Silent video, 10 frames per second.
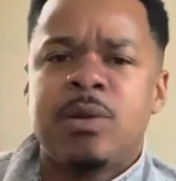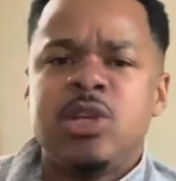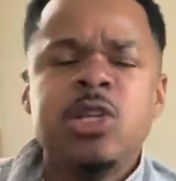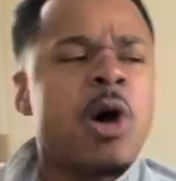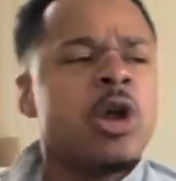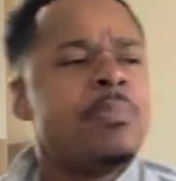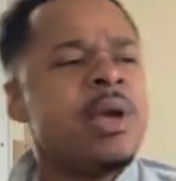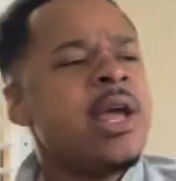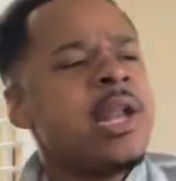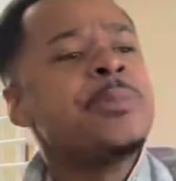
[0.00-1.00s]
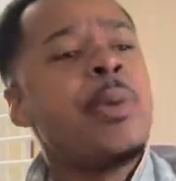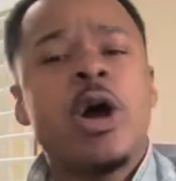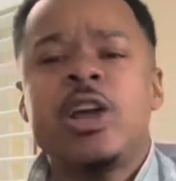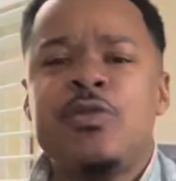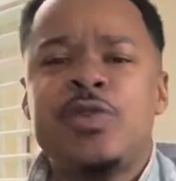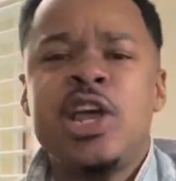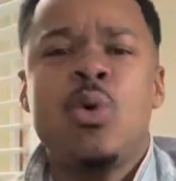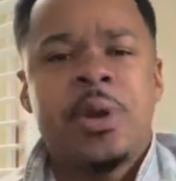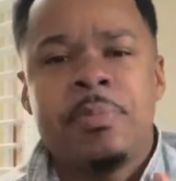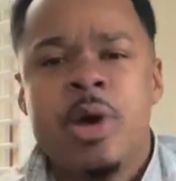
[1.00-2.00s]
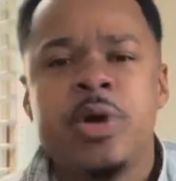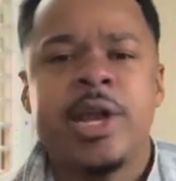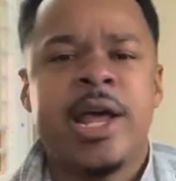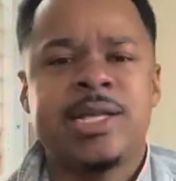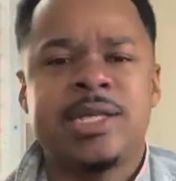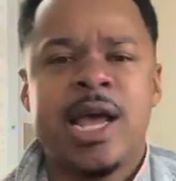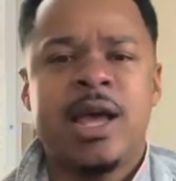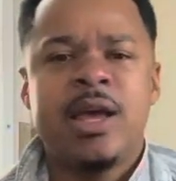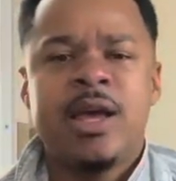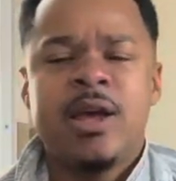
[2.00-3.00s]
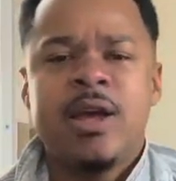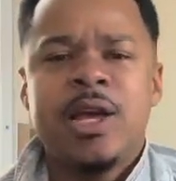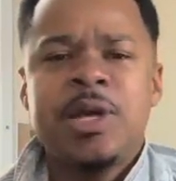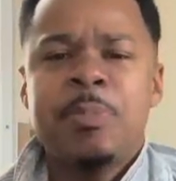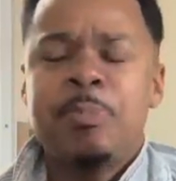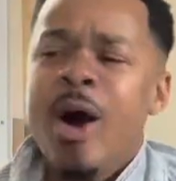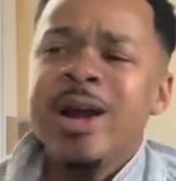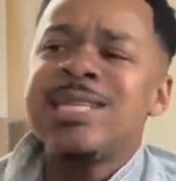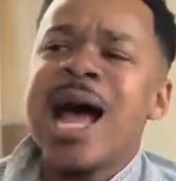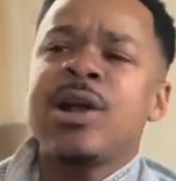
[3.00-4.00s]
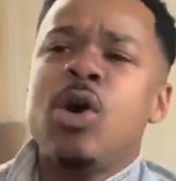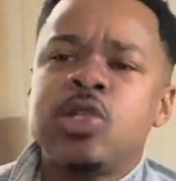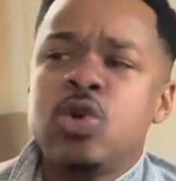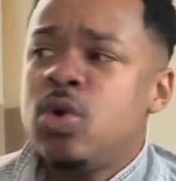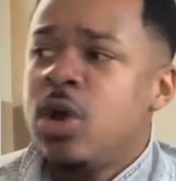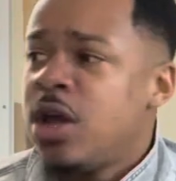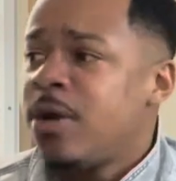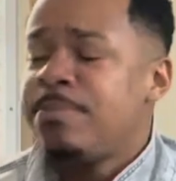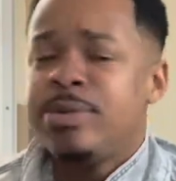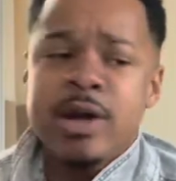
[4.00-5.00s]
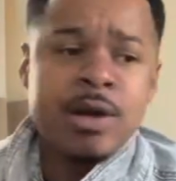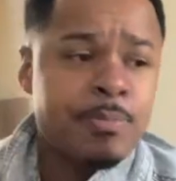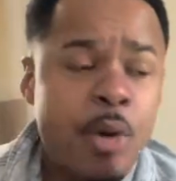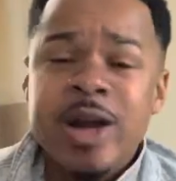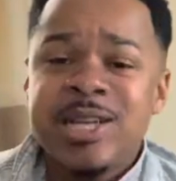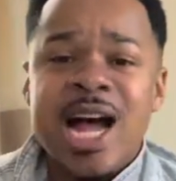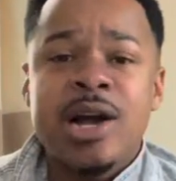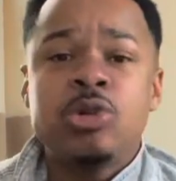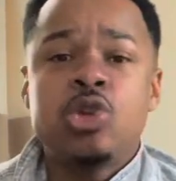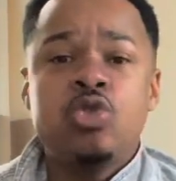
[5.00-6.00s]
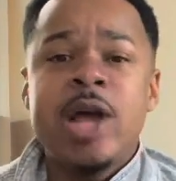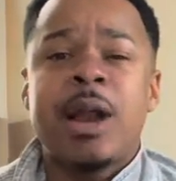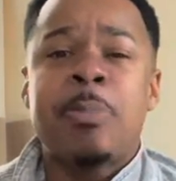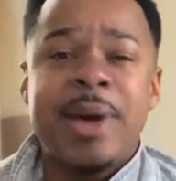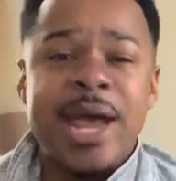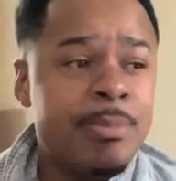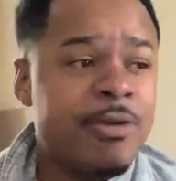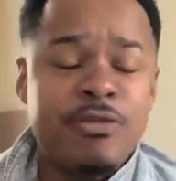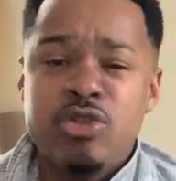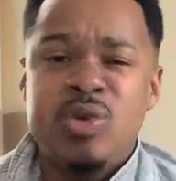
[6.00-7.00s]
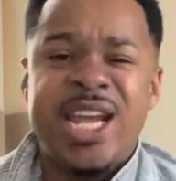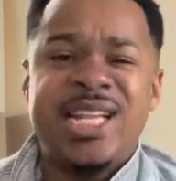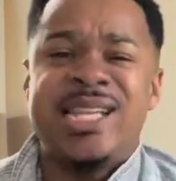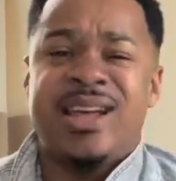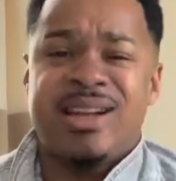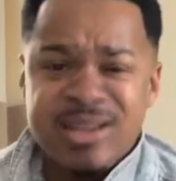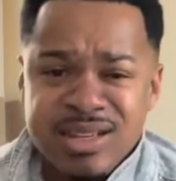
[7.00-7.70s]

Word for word: You're supposed to be in this party over here with a millionaires at. Parties I go to, parties I go to, you got to pay before you get there.